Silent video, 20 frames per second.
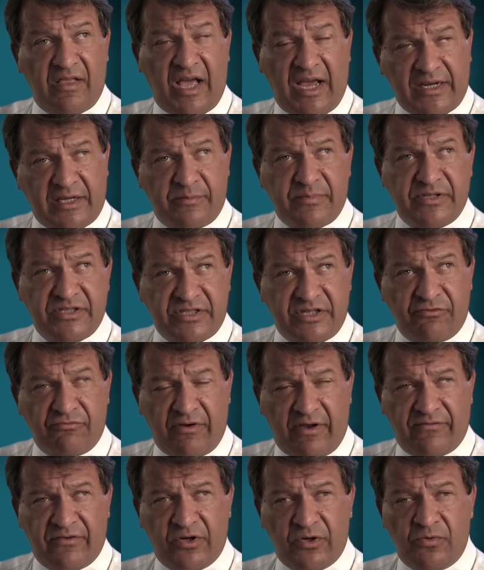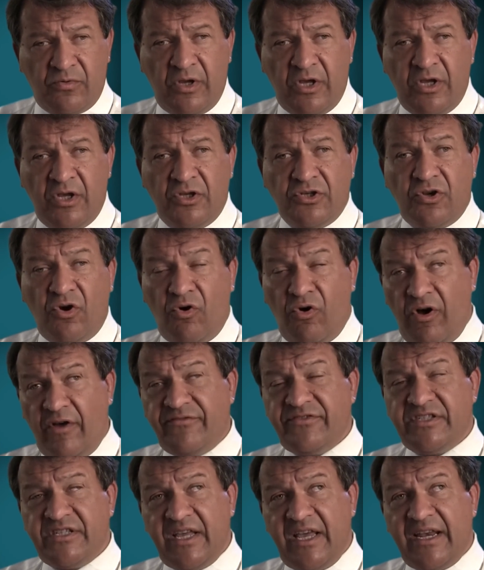occupancy revenue to
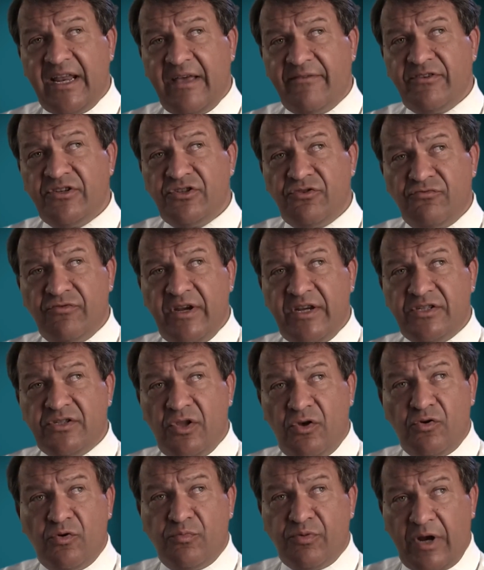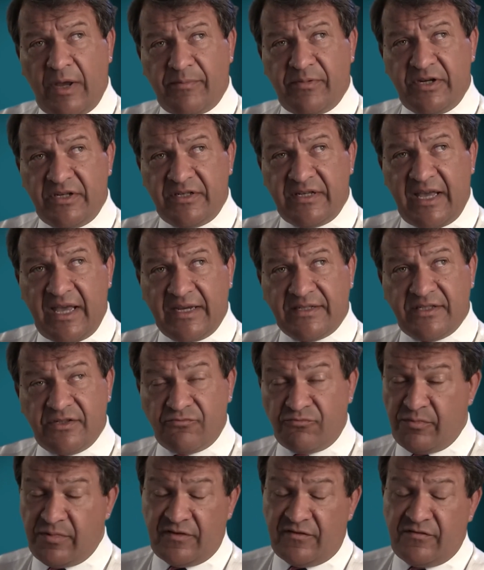offset having to raise local property taxes.
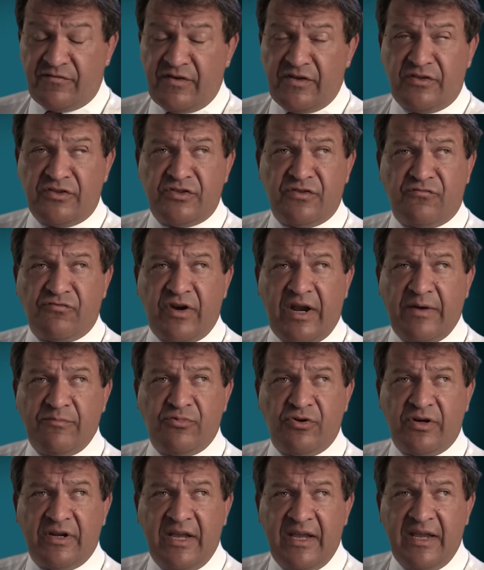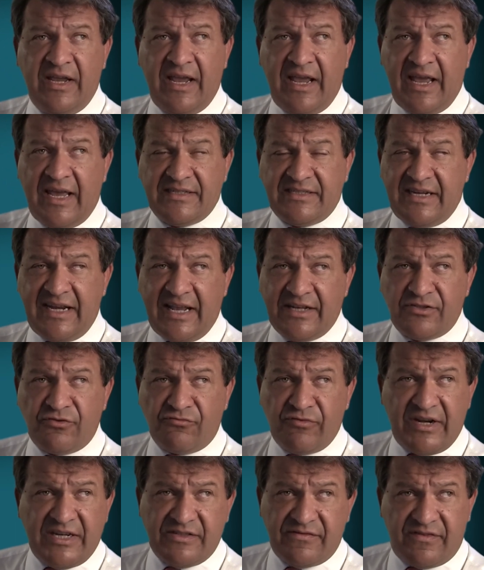The village of Rye Brook hasn't had to
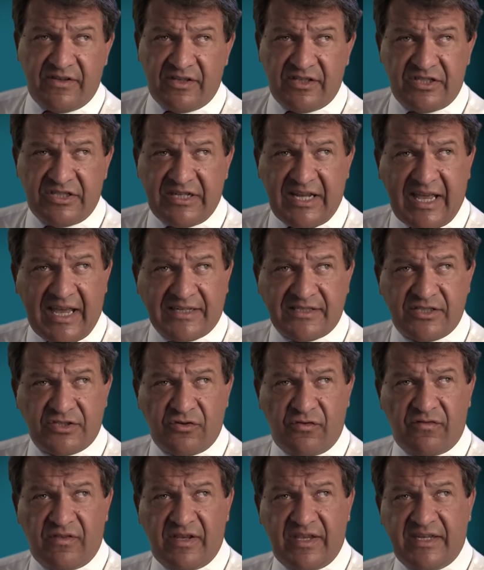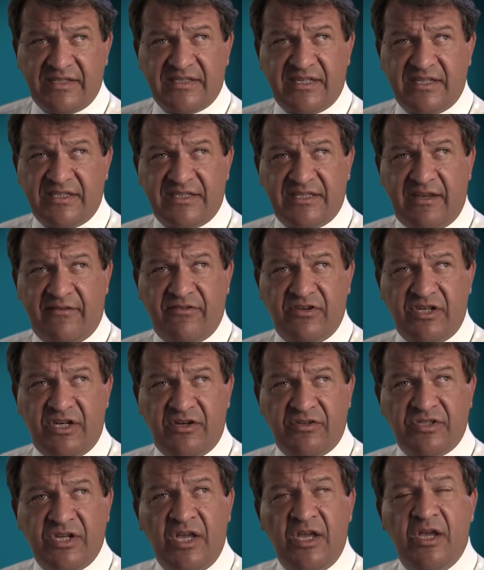raise village taxes over the last 6-7
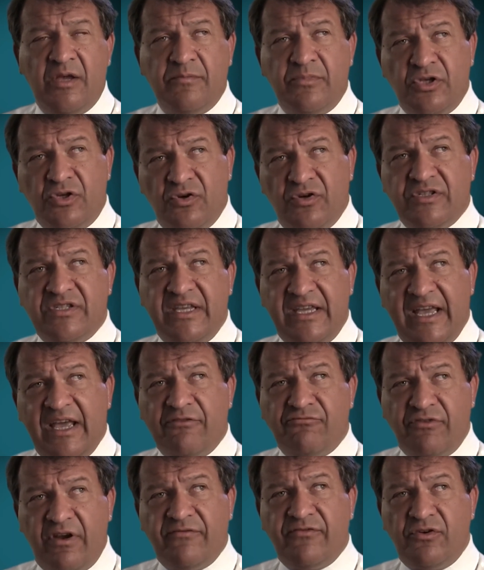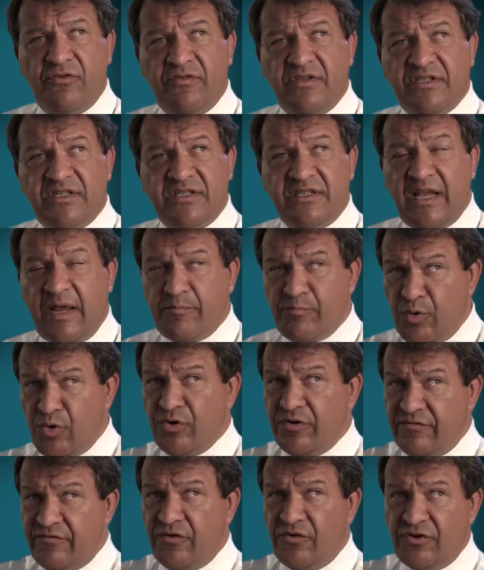years because they had revenue. This is not
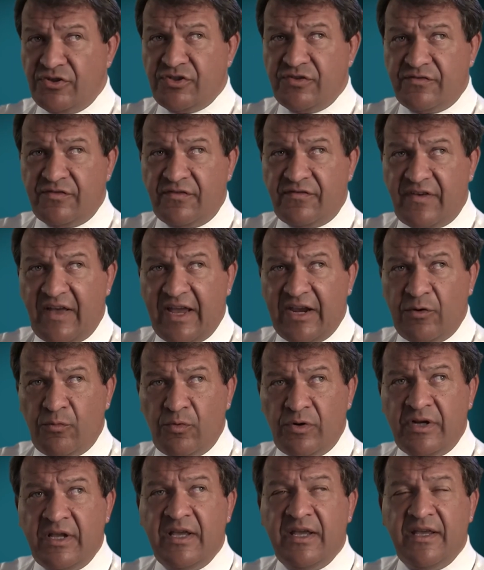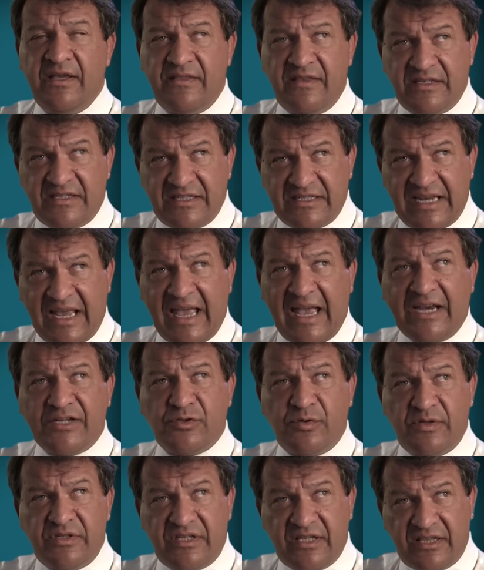burning furniture for firewood. This is
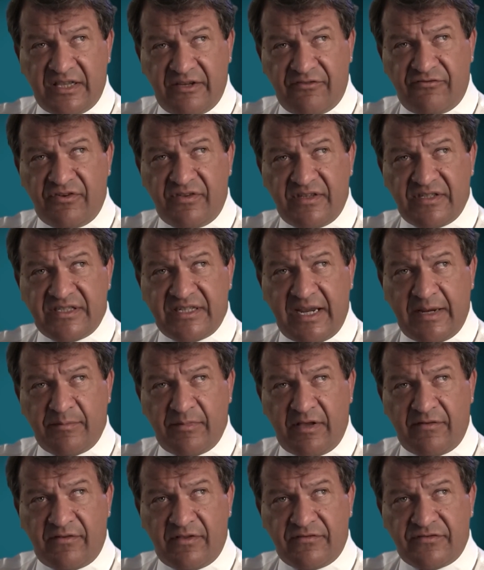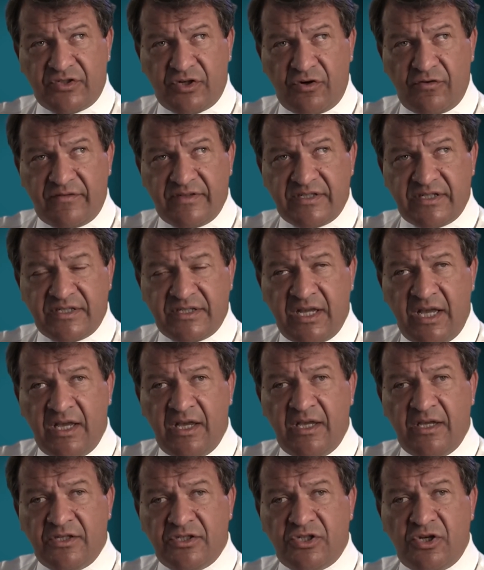actually delivering the same level of services.
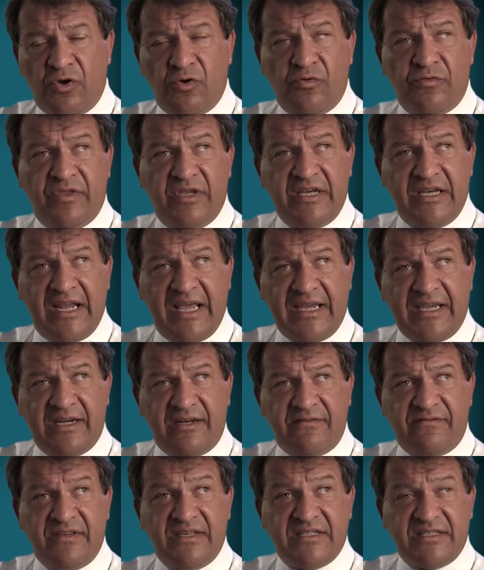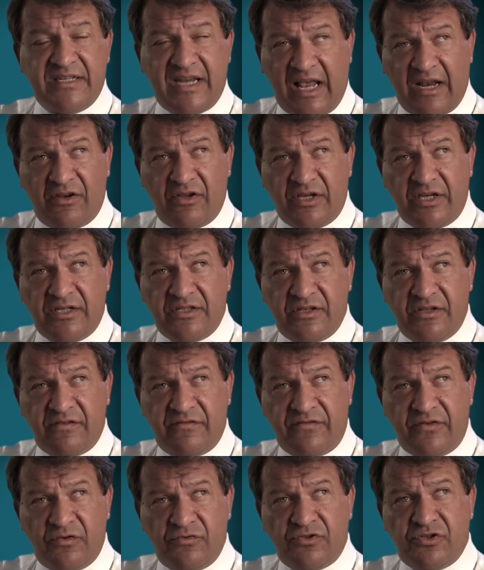So the negative is not looking to the
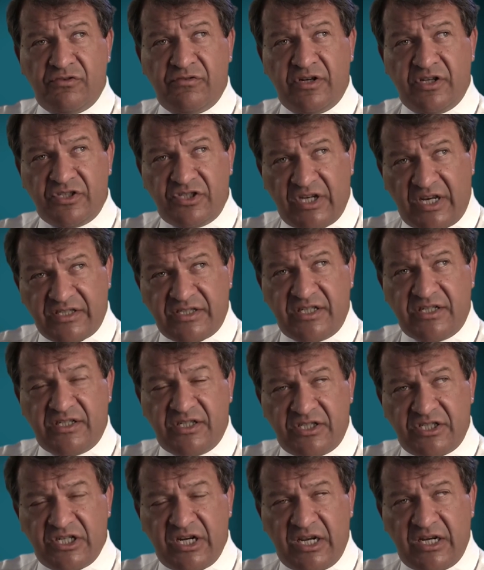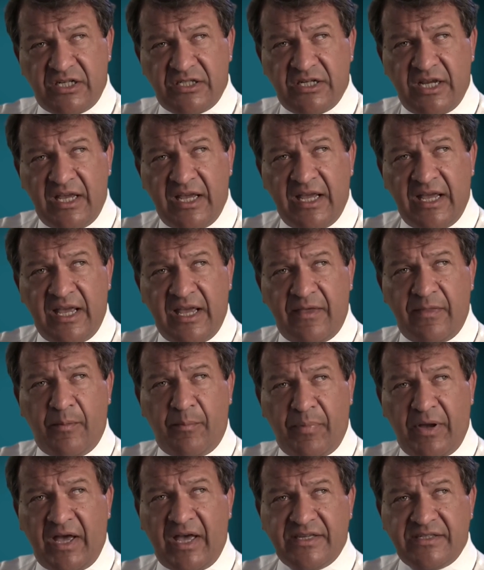future and adjusting to change, and the
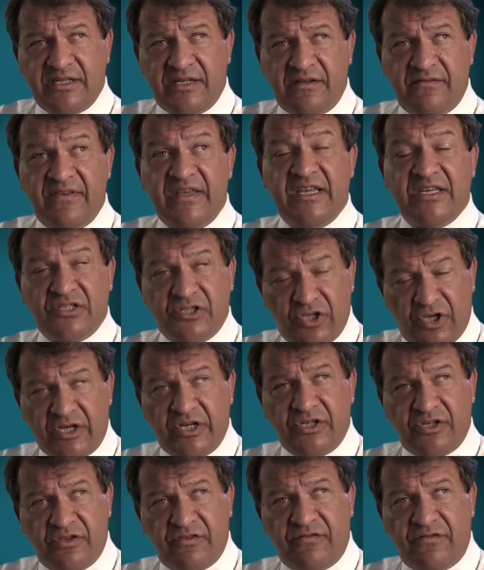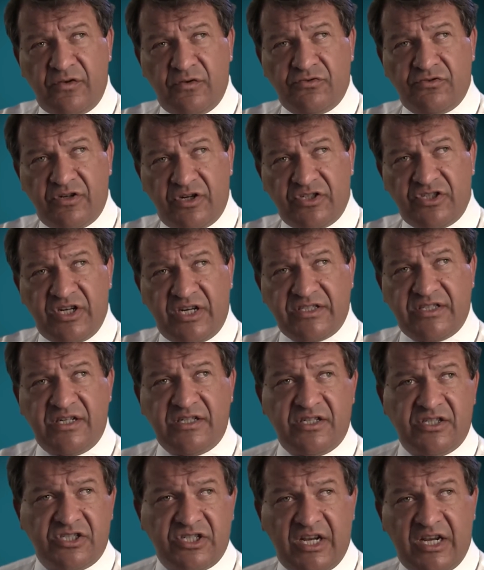positive is looking to the future and adjusting
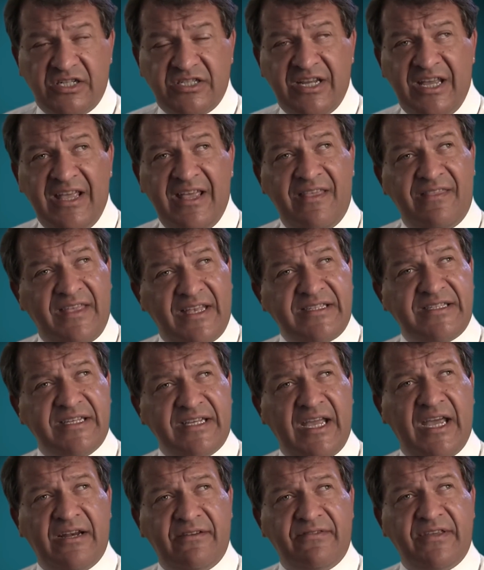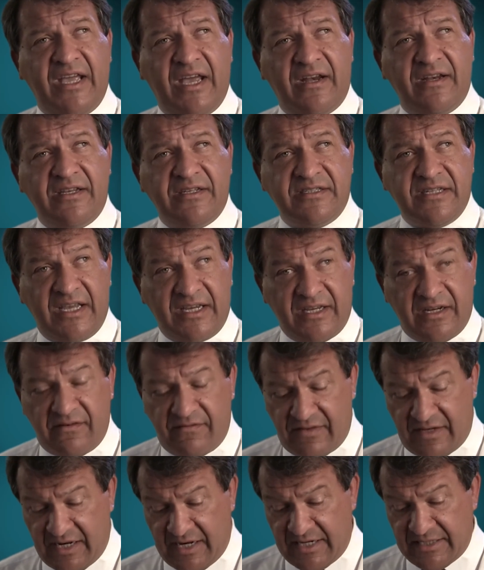to change. That's the kind of county executive
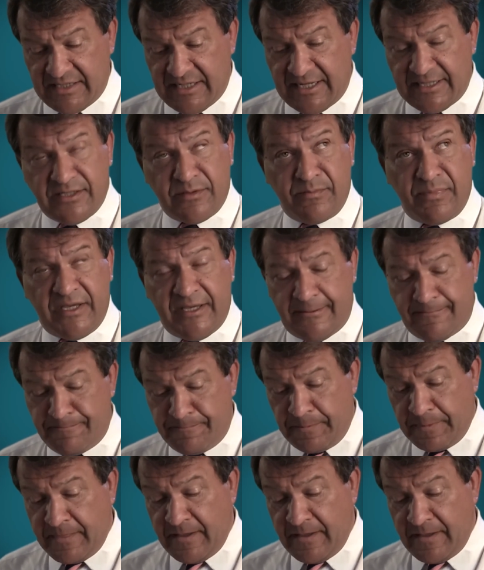that I intend to be.